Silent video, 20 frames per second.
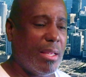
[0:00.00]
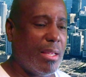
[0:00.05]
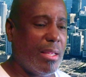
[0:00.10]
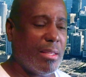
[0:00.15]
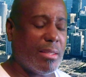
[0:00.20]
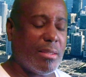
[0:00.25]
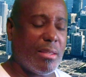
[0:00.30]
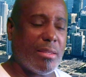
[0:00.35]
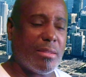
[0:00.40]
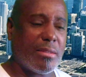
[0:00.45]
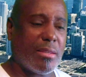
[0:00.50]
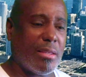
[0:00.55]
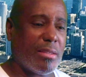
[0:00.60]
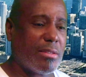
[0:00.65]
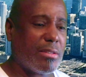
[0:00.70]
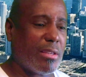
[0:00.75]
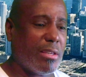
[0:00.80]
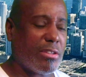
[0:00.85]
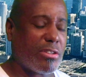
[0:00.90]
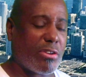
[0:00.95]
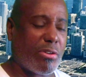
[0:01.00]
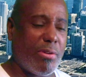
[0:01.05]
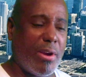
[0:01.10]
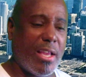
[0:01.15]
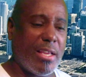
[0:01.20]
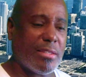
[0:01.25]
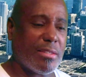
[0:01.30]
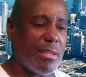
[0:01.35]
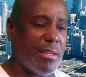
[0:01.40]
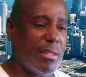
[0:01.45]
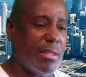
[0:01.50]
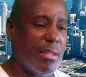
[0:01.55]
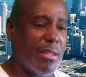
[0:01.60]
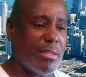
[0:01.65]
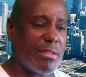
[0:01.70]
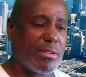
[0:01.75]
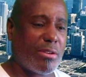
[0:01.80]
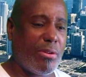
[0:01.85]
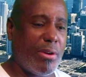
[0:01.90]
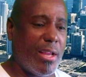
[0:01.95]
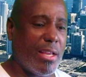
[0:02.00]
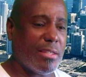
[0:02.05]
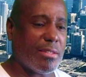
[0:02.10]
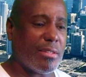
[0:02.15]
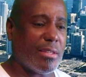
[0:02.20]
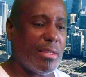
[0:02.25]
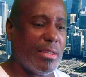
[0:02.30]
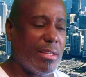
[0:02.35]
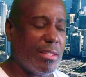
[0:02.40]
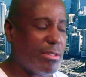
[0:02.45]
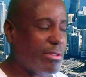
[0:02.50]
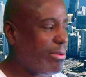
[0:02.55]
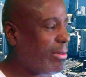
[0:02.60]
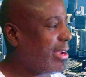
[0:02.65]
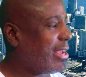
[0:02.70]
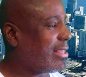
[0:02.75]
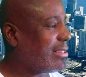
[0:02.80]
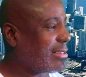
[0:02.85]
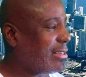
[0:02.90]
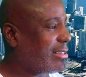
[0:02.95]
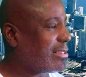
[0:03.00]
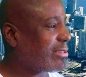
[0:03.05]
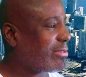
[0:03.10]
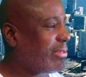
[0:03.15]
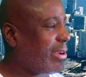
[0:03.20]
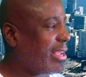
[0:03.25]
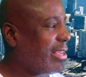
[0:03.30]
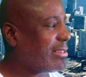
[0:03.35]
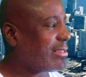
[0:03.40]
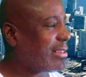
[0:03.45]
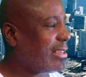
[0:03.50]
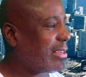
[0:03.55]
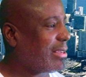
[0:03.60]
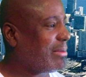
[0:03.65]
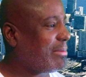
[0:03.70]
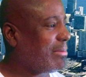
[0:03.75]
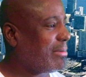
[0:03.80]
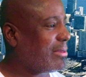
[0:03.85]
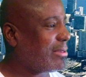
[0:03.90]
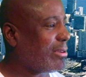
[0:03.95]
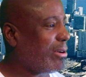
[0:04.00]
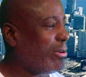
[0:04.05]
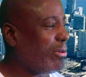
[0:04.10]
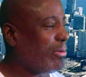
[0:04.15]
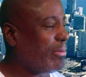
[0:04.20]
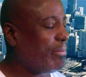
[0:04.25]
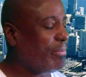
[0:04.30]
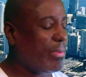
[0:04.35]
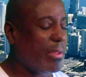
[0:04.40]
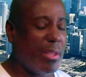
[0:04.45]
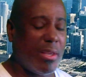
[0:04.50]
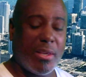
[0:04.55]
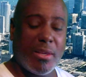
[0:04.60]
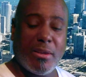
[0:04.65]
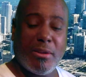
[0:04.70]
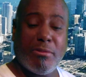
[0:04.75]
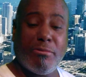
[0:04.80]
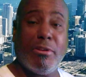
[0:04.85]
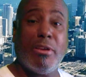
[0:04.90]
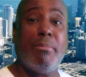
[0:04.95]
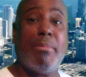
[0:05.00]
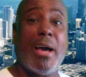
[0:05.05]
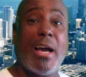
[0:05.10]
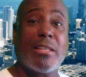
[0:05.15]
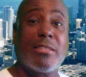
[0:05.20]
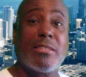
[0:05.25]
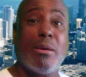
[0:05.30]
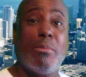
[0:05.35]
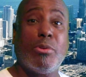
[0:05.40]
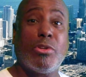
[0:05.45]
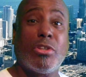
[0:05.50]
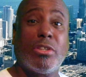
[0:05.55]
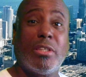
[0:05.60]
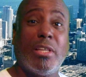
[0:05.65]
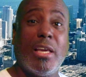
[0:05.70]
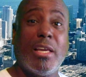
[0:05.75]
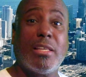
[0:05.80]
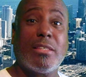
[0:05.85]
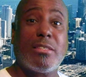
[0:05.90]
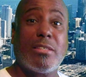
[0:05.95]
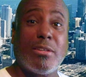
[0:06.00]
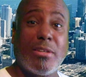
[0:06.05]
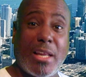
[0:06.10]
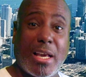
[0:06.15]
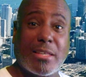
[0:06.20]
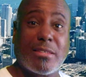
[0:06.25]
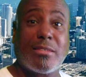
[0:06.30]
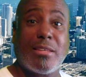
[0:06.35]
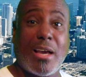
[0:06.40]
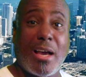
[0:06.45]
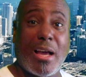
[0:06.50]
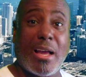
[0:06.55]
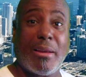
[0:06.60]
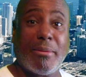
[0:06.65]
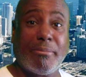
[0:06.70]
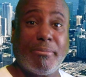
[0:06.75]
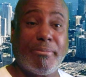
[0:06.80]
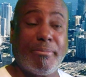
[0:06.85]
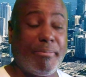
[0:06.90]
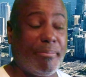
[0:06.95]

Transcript: It's crazy. It's crazy. It's crazy. It's crazy. So feedback. Tell me what you think. Until next time.